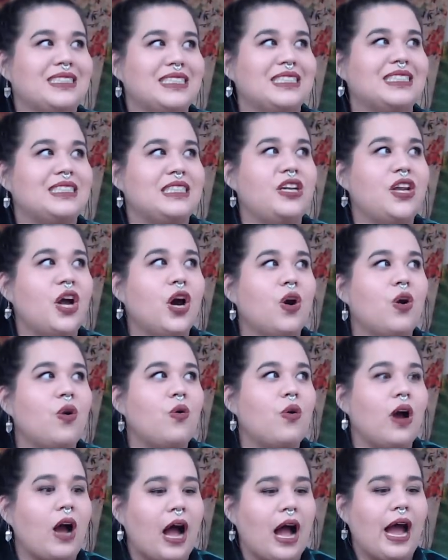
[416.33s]
you
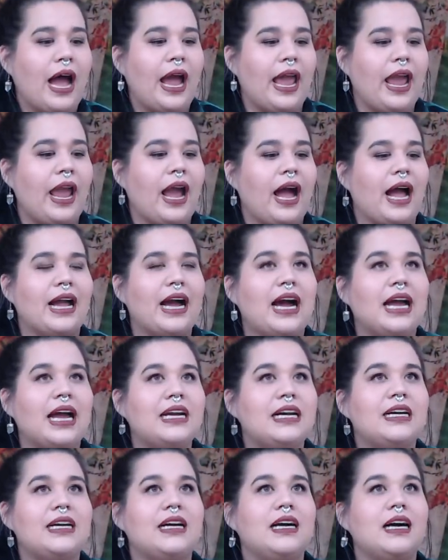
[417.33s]
know, I kind
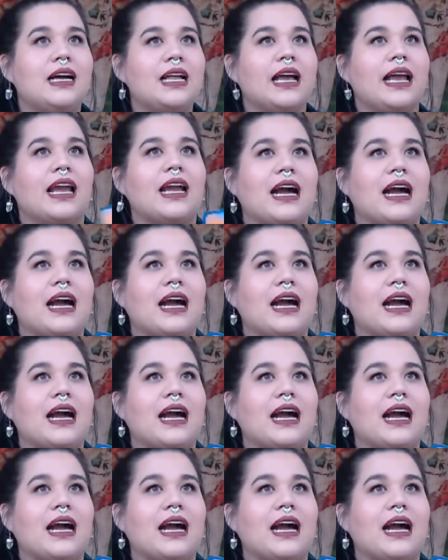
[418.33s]
of like,